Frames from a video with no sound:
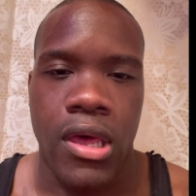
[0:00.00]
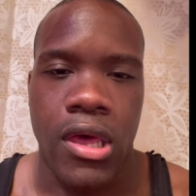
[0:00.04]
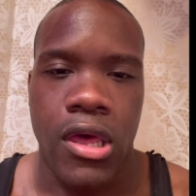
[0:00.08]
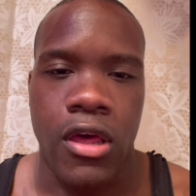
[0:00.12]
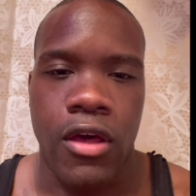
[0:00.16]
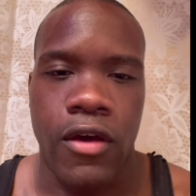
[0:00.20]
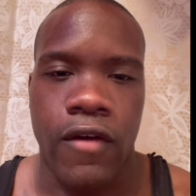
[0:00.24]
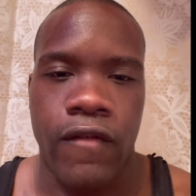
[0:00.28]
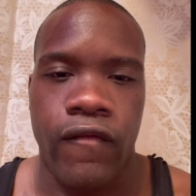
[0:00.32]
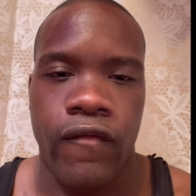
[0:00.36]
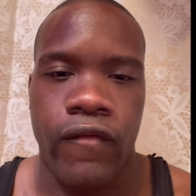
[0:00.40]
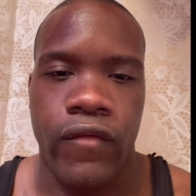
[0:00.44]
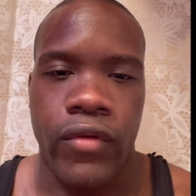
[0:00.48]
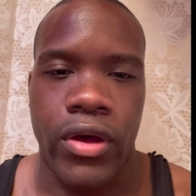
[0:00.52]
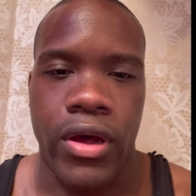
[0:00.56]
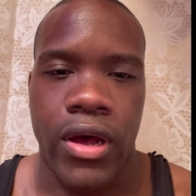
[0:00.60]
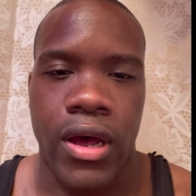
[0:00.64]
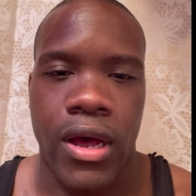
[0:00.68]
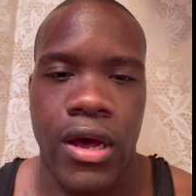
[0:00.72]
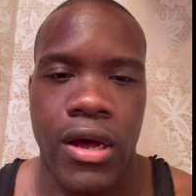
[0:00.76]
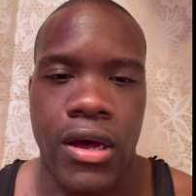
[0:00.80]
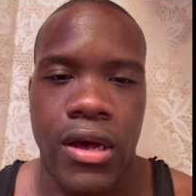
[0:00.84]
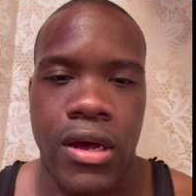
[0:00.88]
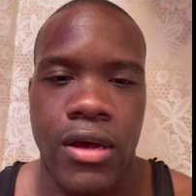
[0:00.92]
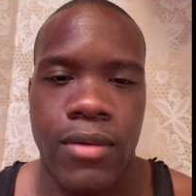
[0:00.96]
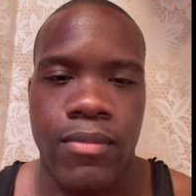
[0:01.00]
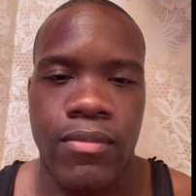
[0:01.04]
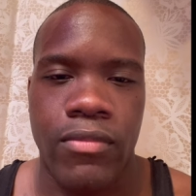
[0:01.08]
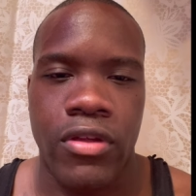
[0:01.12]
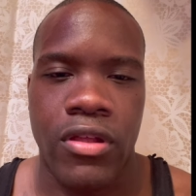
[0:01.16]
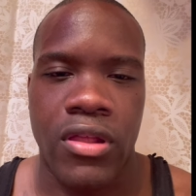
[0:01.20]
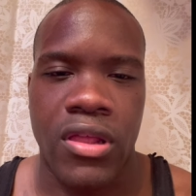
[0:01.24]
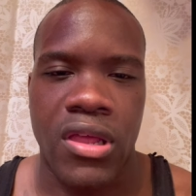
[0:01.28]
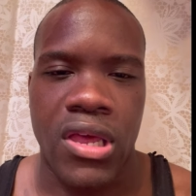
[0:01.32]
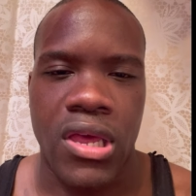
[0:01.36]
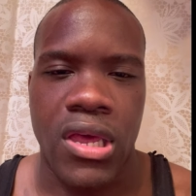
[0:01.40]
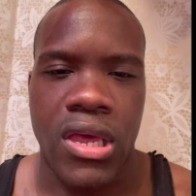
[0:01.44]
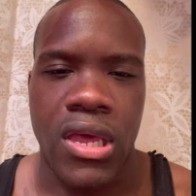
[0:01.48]
if um
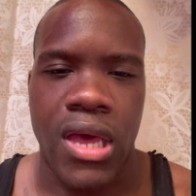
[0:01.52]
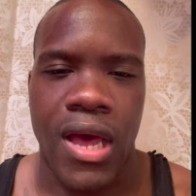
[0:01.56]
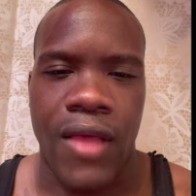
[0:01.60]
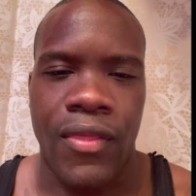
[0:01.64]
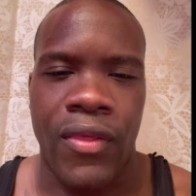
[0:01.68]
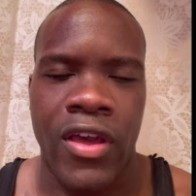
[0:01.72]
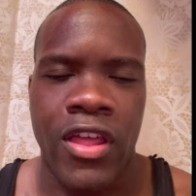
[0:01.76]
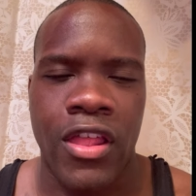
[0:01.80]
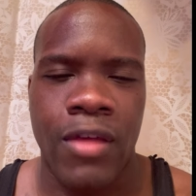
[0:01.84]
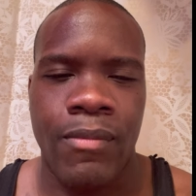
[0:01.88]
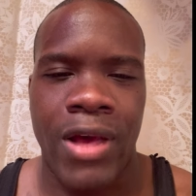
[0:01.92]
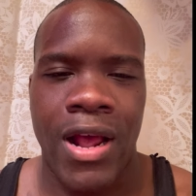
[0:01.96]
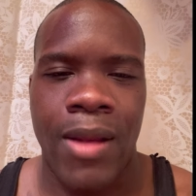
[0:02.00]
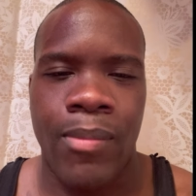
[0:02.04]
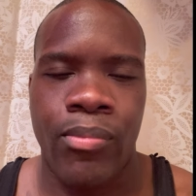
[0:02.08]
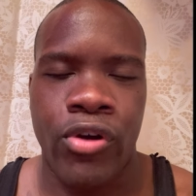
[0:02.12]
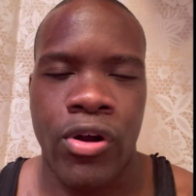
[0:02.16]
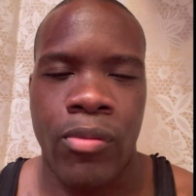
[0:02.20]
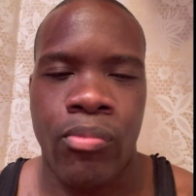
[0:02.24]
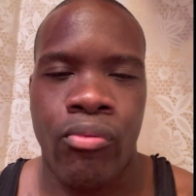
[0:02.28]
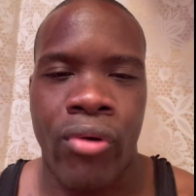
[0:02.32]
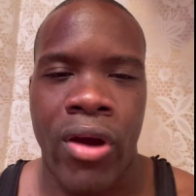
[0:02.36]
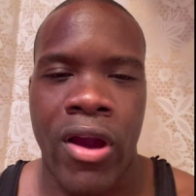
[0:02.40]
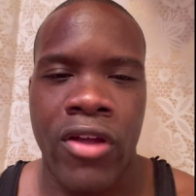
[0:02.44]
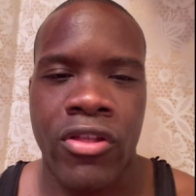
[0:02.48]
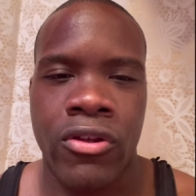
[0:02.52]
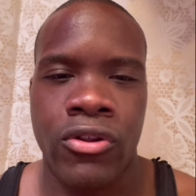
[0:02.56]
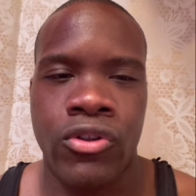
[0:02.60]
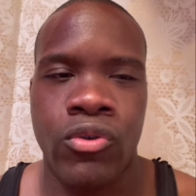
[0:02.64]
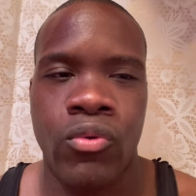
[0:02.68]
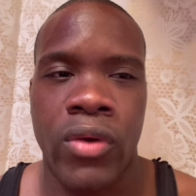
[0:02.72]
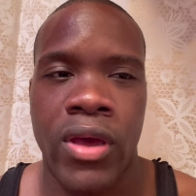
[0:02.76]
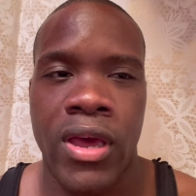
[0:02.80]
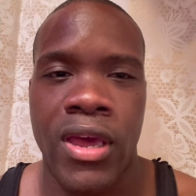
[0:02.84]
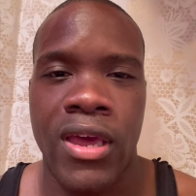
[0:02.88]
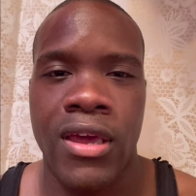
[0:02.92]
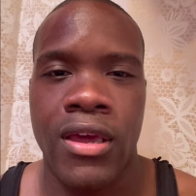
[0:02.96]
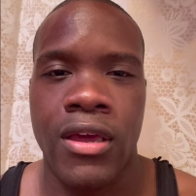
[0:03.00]
see I think somebody put a price in
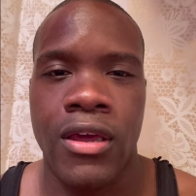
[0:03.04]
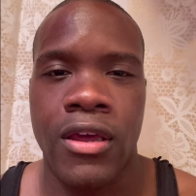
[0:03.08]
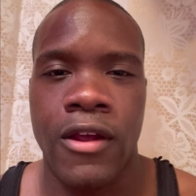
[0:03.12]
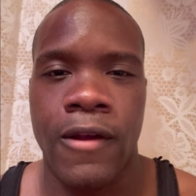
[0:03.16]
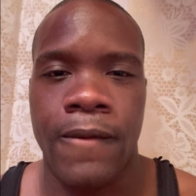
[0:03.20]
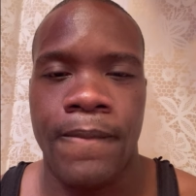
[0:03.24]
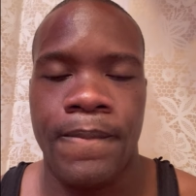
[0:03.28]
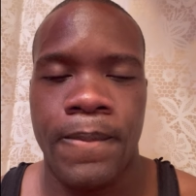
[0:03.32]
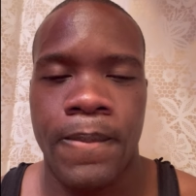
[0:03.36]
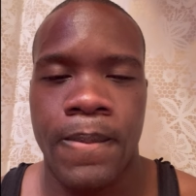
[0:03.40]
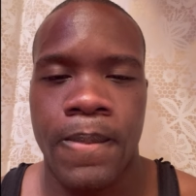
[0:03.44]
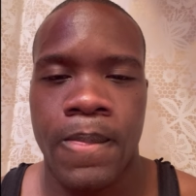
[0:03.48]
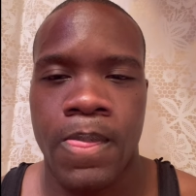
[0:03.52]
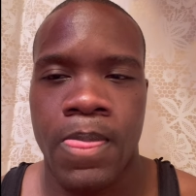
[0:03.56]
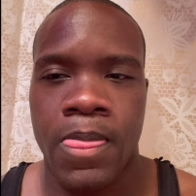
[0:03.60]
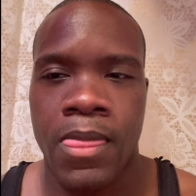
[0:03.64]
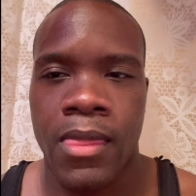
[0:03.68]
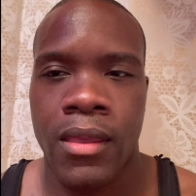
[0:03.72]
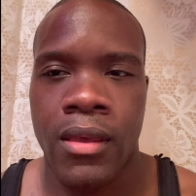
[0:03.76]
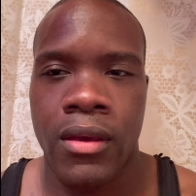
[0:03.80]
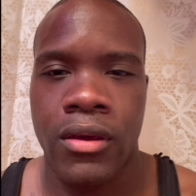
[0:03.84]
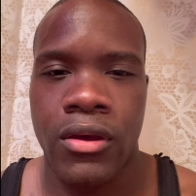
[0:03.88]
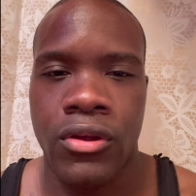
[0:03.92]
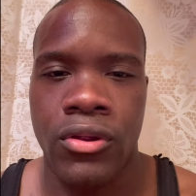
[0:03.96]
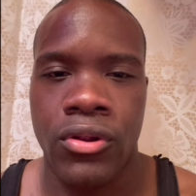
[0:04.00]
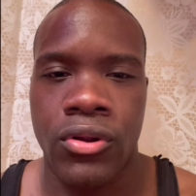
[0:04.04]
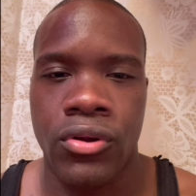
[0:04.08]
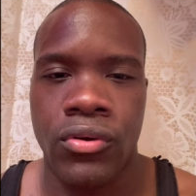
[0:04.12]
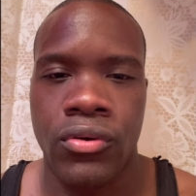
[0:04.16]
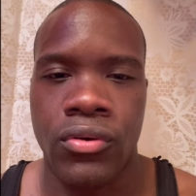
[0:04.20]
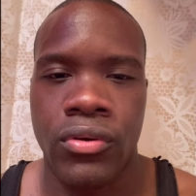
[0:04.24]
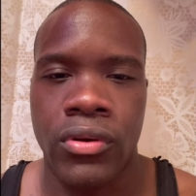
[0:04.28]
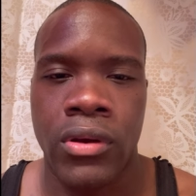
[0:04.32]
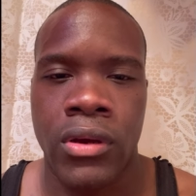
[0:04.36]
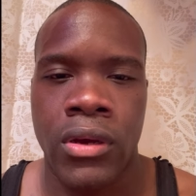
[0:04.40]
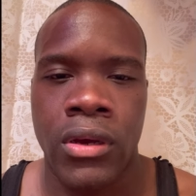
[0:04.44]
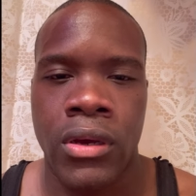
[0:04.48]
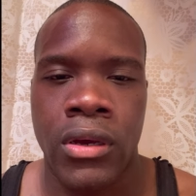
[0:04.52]
dude head, you
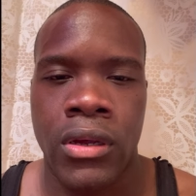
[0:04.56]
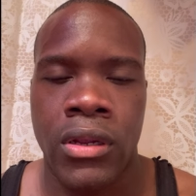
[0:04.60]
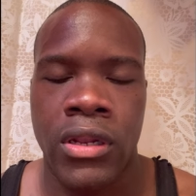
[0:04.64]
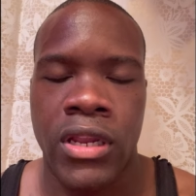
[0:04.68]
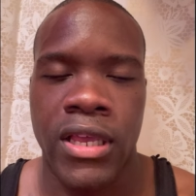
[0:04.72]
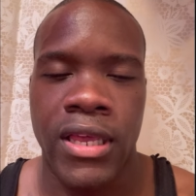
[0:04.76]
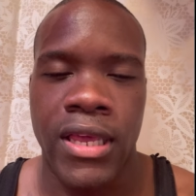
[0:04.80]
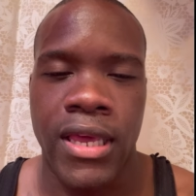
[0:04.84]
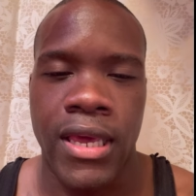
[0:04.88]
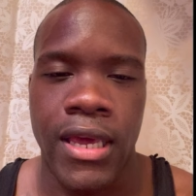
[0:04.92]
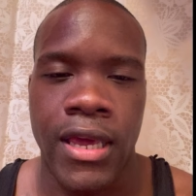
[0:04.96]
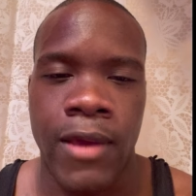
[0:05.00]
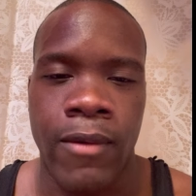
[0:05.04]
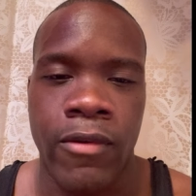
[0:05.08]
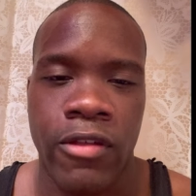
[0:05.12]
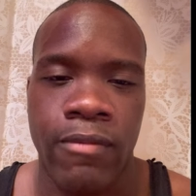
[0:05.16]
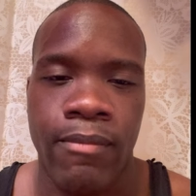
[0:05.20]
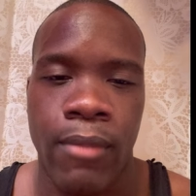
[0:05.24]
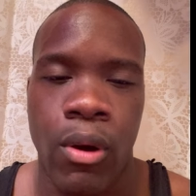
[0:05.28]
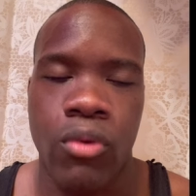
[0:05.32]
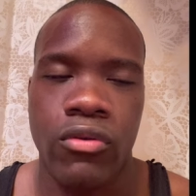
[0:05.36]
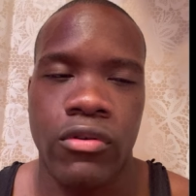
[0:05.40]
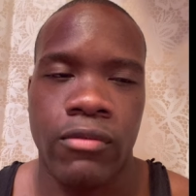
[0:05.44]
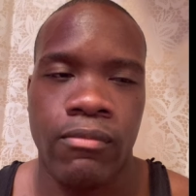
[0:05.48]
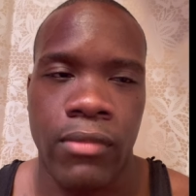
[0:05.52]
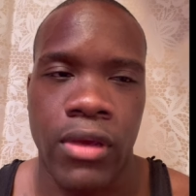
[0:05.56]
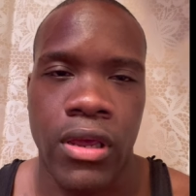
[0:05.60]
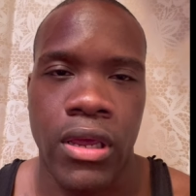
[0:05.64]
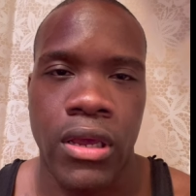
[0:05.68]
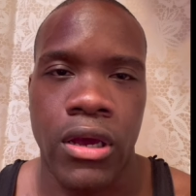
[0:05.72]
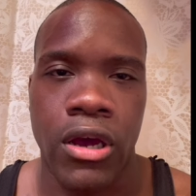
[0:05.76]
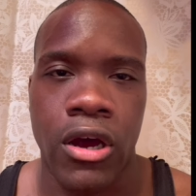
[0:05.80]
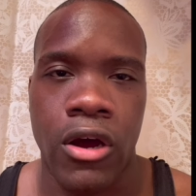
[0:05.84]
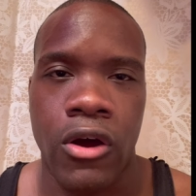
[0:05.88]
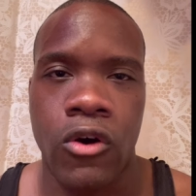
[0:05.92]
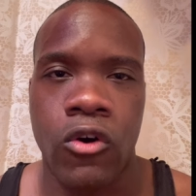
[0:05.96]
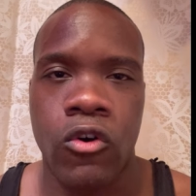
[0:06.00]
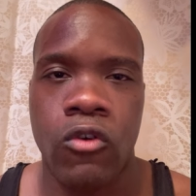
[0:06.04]
know to get him smoked, man,
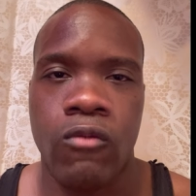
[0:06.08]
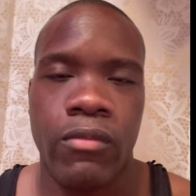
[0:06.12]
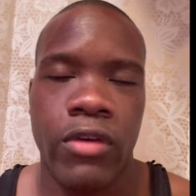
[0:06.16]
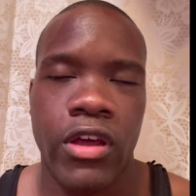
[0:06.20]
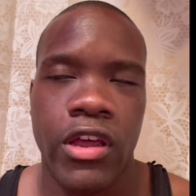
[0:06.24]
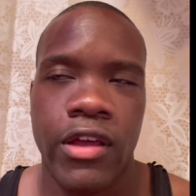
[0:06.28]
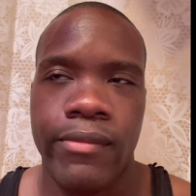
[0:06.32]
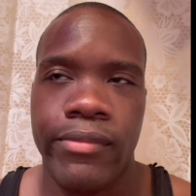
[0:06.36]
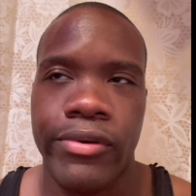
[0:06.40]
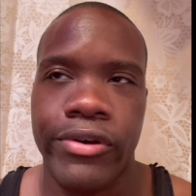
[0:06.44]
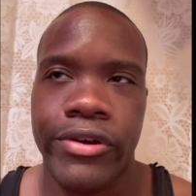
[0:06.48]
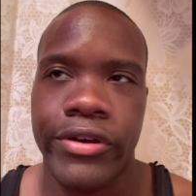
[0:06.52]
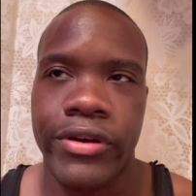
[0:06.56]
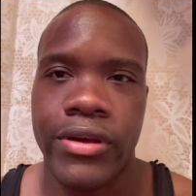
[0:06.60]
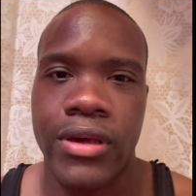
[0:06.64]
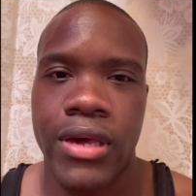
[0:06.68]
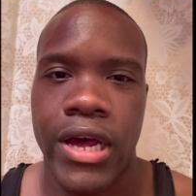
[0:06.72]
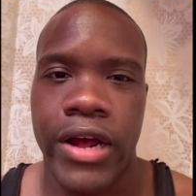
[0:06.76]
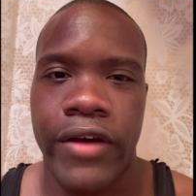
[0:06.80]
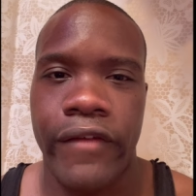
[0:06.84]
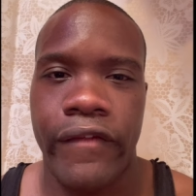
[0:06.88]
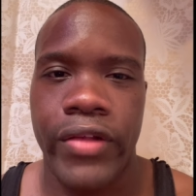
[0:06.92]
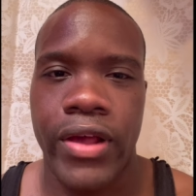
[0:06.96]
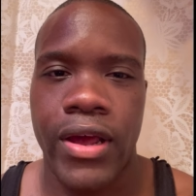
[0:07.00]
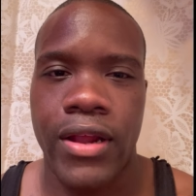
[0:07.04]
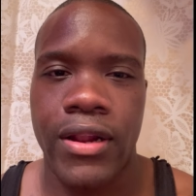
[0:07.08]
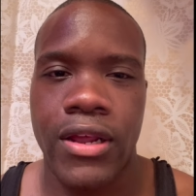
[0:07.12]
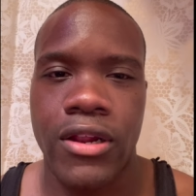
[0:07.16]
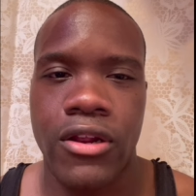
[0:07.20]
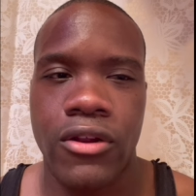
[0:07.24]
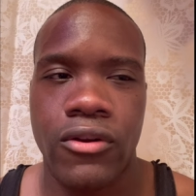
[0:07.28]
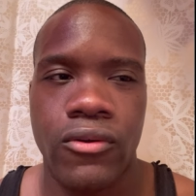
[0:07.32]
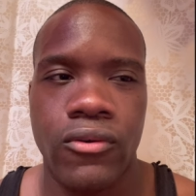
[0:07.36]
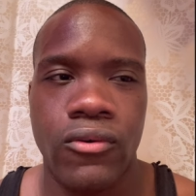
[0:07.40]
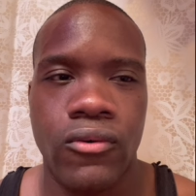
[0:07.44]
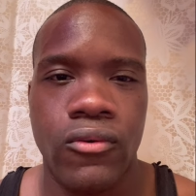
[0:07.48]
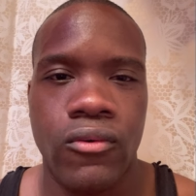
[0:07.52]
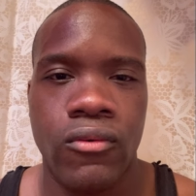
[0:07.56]
gone, man. But I feel like that
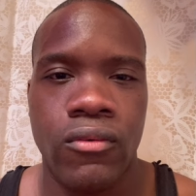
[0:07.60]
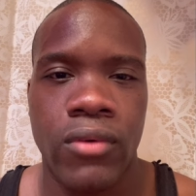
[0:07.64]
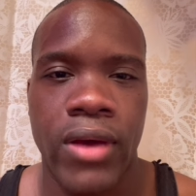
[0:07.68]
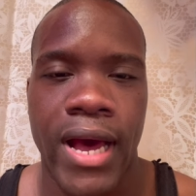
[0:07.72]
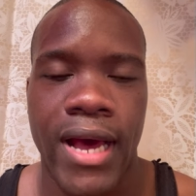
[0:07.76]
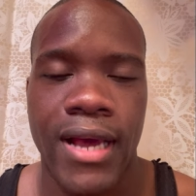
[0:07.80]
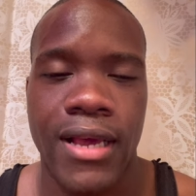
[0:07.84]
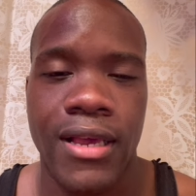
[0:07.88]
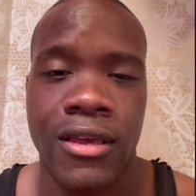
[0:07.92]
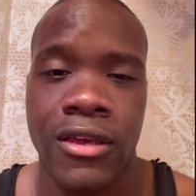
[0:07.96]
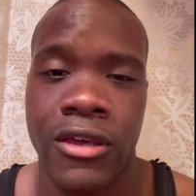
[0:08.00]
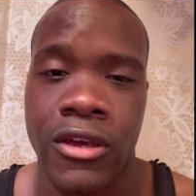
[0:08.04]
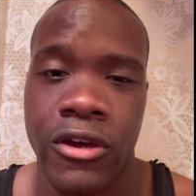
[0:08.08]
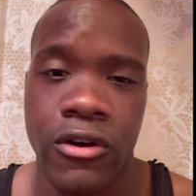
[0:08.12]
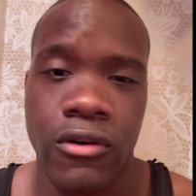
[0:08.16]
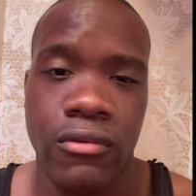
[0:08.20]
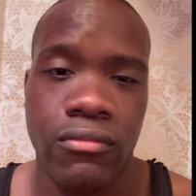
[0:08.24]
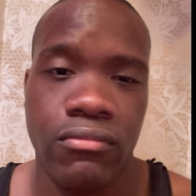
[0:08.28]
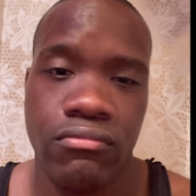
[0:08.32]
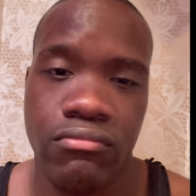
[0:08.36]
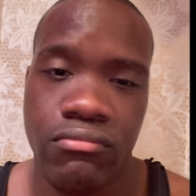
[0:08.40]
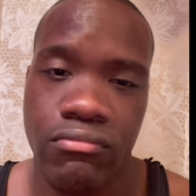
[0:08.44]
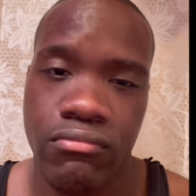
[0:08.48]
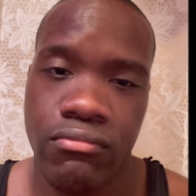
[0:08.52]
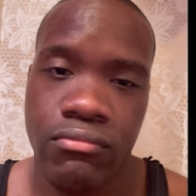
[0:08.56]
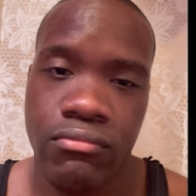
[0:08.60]
dude got killed.